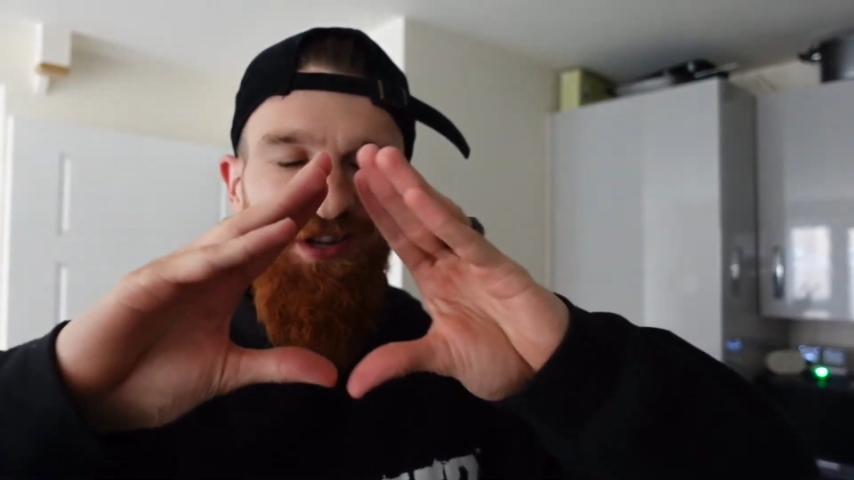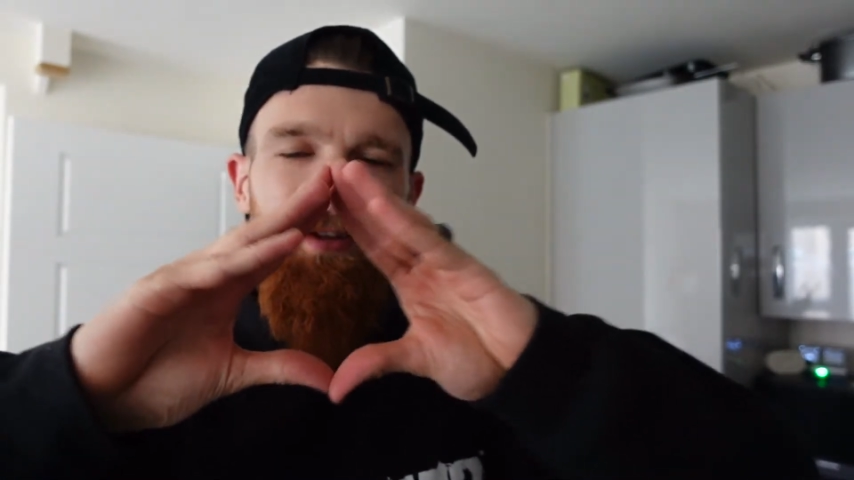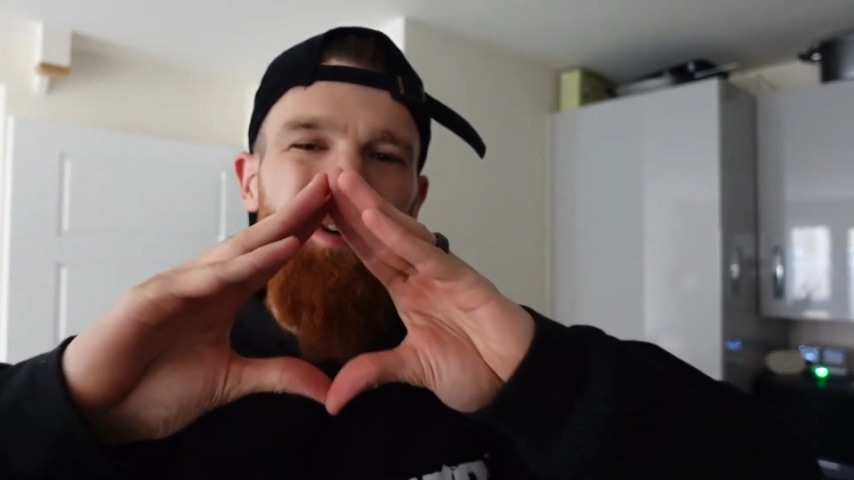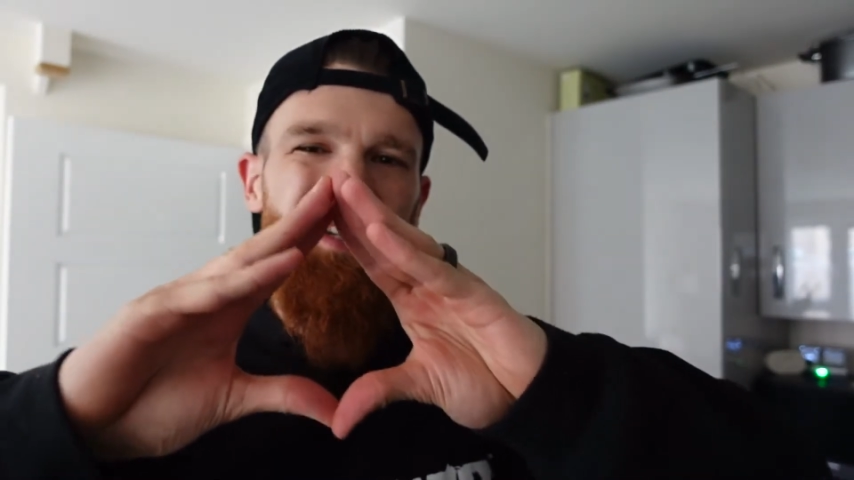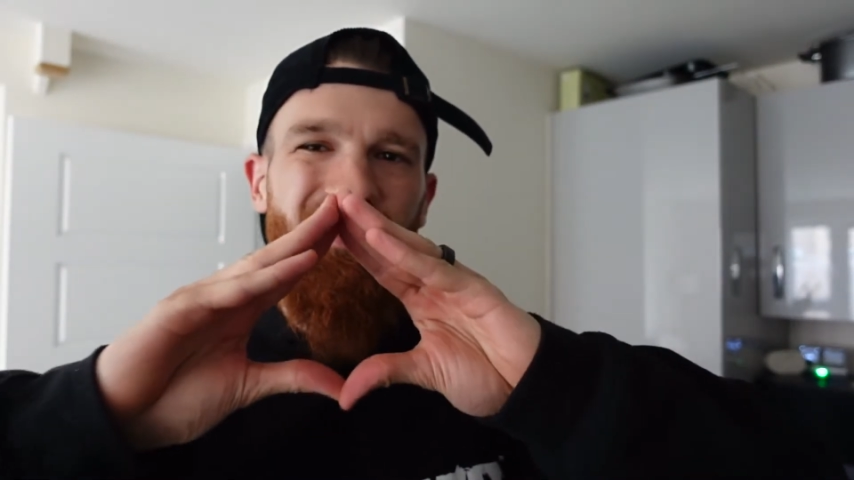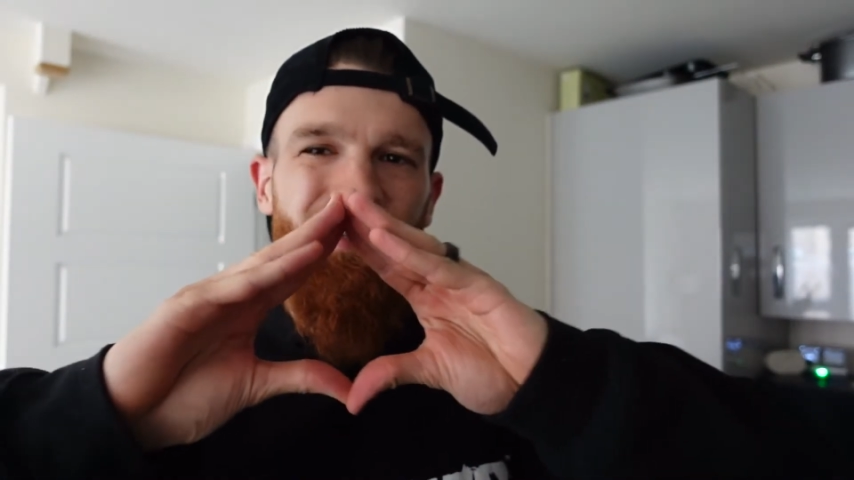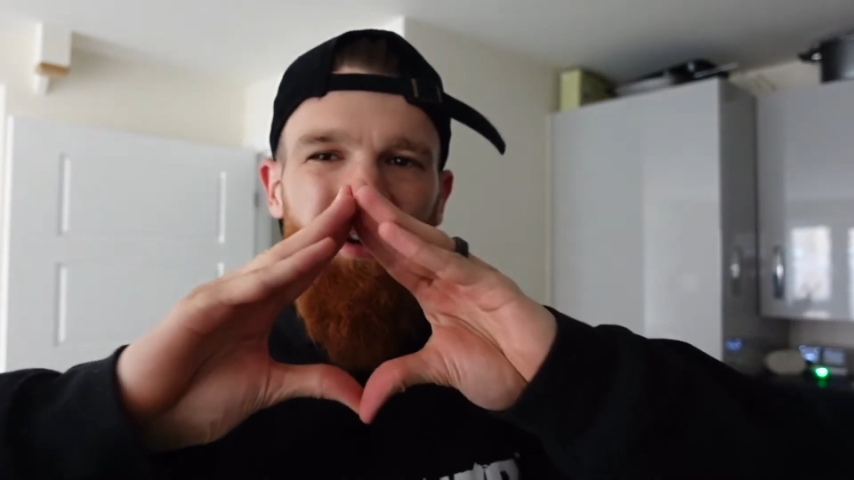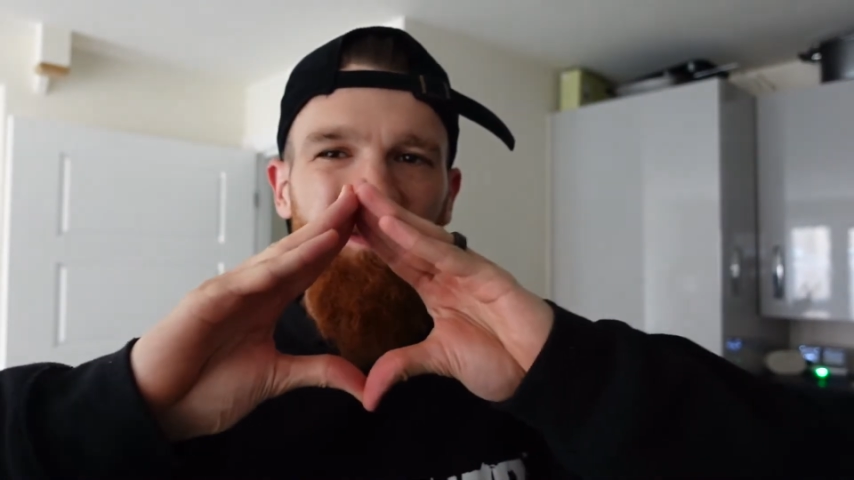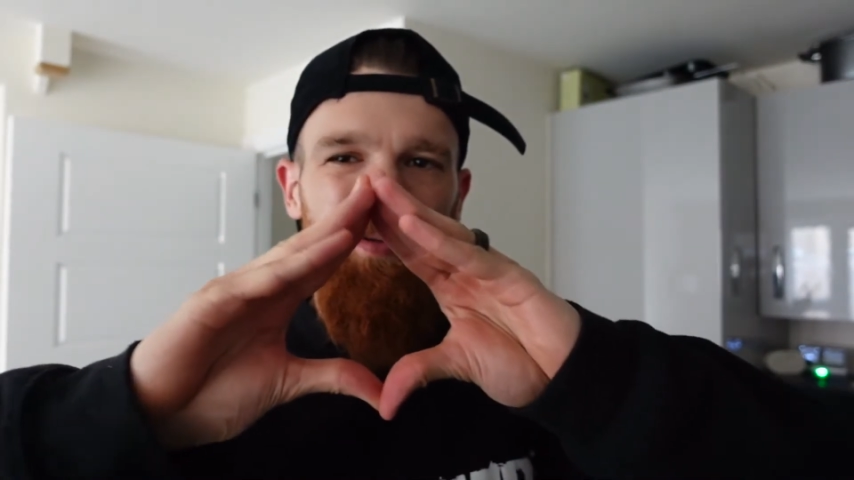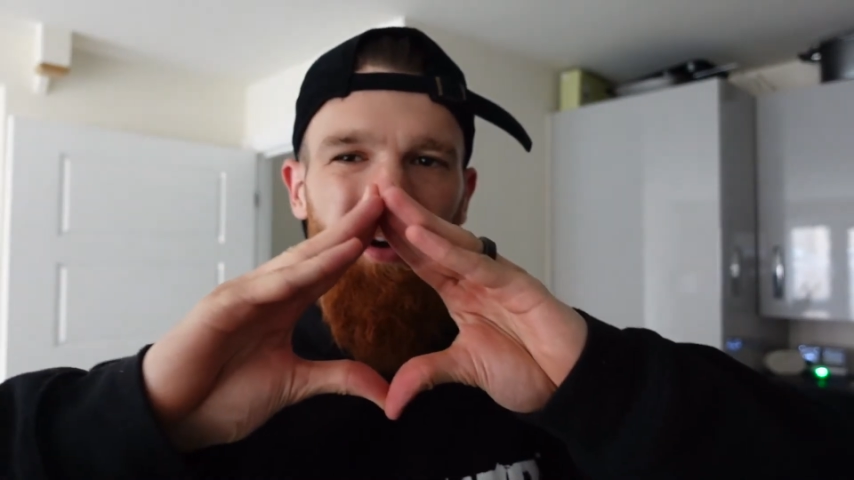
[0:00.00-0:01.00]
the muscle and
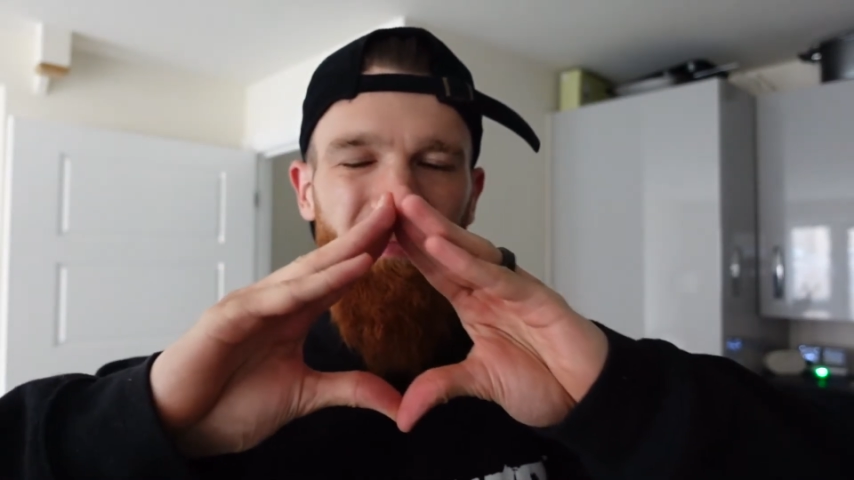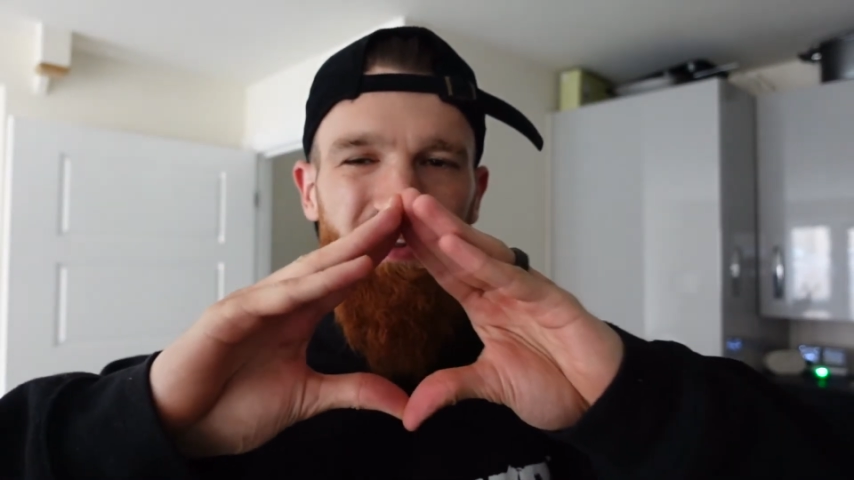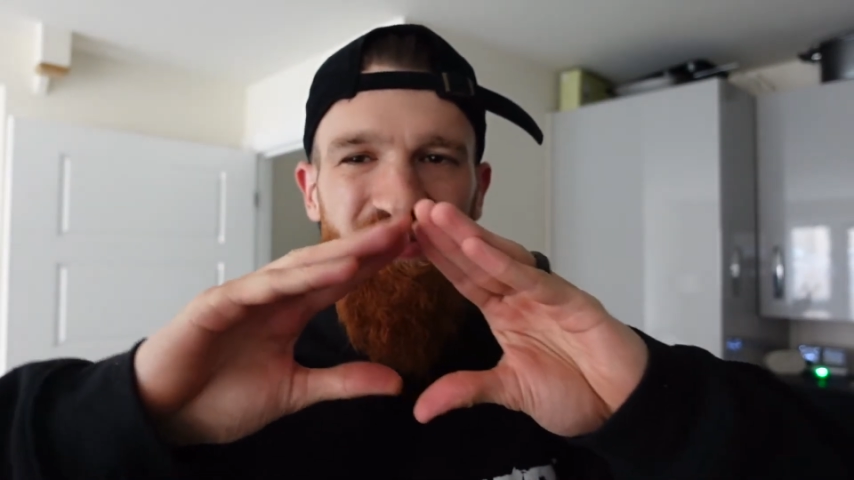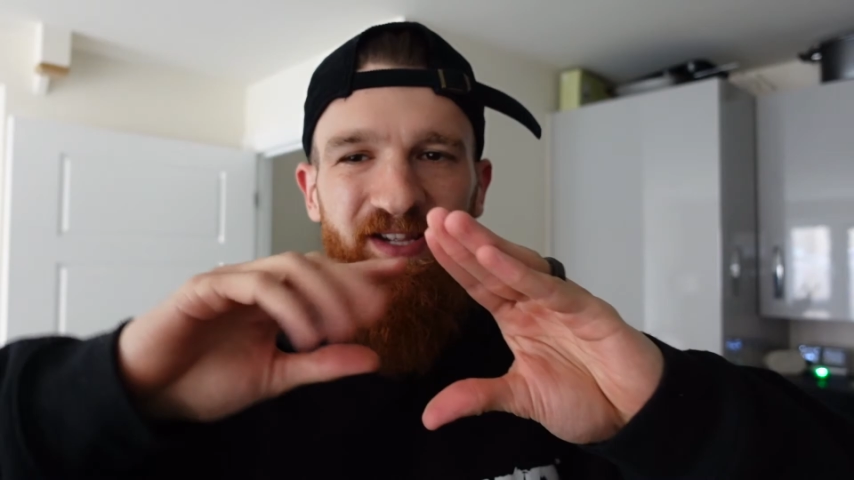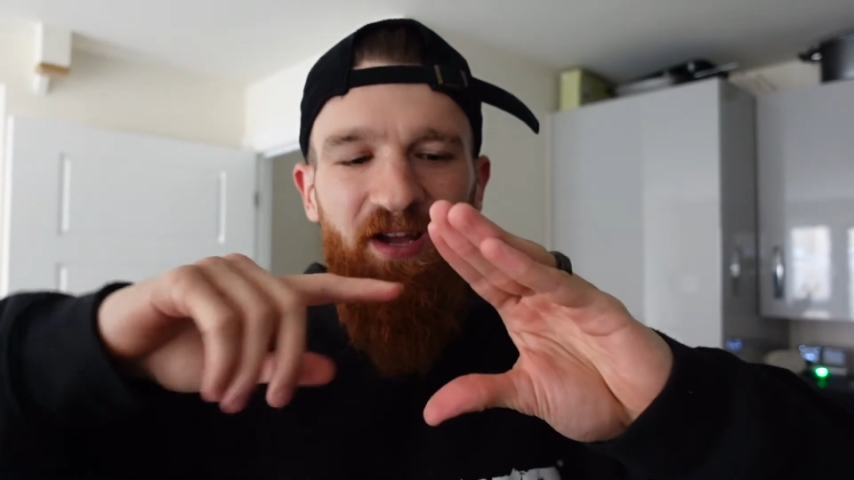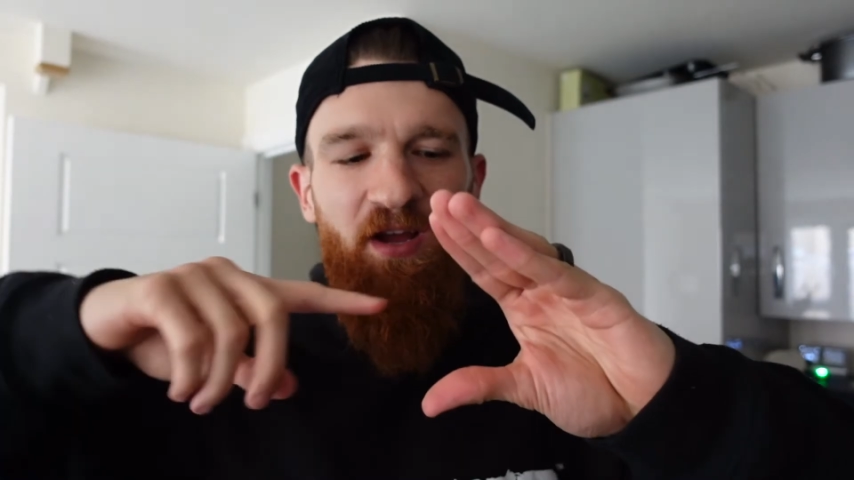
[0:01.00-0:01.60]
strength pyramids,